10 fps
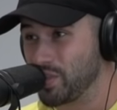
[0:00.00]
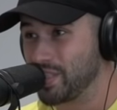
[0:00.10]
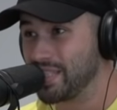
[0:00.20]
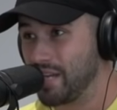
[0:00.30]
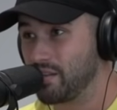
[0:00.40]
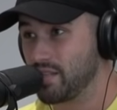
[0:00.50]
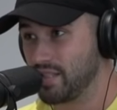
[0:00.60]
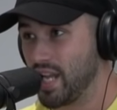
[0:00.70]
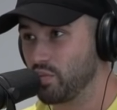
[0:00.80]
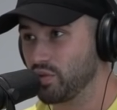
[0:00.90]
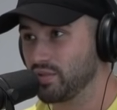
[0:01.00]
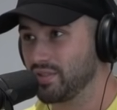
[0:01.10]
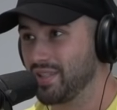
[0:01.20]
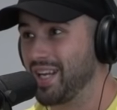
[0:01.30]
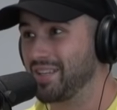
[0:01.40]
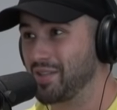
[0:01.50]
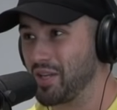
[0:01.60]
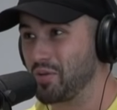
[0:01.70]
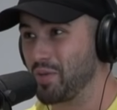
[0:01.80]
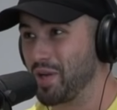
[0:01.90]
sit down on this table, and I'll tell
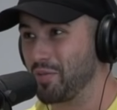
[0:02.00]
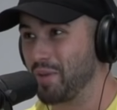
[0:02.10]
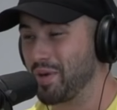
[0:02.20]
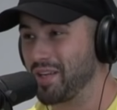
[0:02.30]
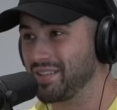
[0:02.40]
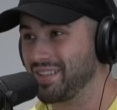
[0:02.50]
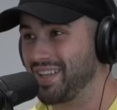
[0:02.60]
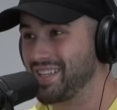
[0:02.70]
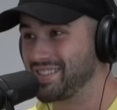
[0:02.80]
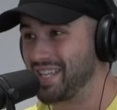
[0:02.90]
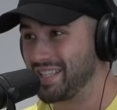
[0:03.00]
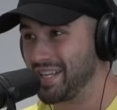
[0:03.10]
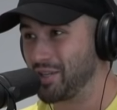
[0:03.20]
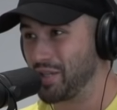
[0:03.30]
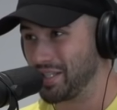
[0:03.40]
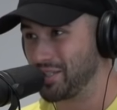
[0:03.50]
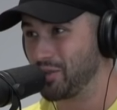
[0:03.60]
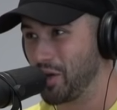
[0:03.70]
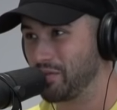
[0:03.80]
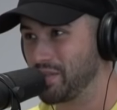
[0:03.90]
you when I made up my mind. I sat down in their
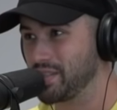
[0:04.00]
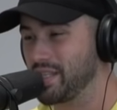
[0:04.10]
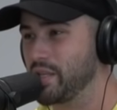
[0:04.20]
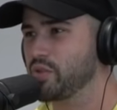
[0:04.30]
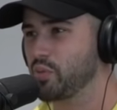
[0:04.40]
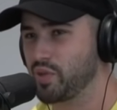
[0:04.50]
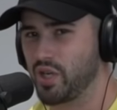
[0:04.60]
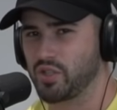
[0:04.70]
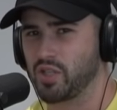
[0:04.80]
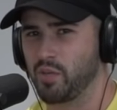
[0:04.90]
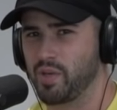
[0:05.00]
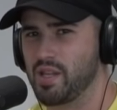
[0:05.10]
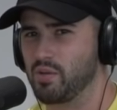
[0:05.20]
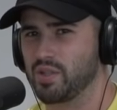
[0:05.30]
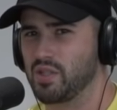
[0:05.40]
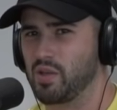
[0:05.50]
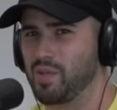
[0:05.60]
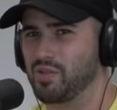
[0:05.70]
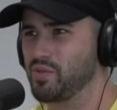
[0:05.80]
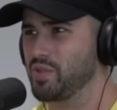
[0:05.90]
office, and it was a production company. They wanted to talk
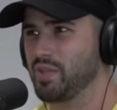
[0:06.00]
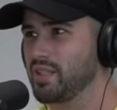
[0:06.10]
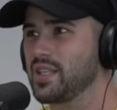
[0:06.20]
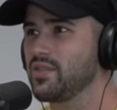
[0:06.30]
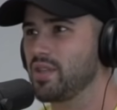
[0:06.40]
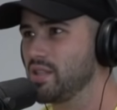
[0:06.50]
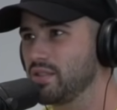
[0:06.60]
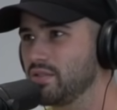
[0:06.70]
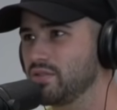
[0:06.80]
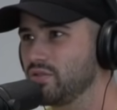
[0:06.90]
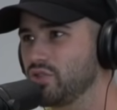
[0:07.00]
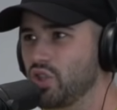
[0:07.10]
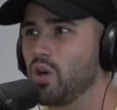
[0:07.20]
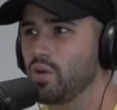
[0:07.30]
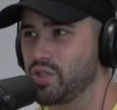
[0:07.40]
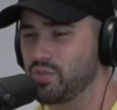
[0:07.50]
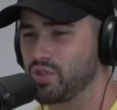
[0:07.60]
about doing some like T V show or some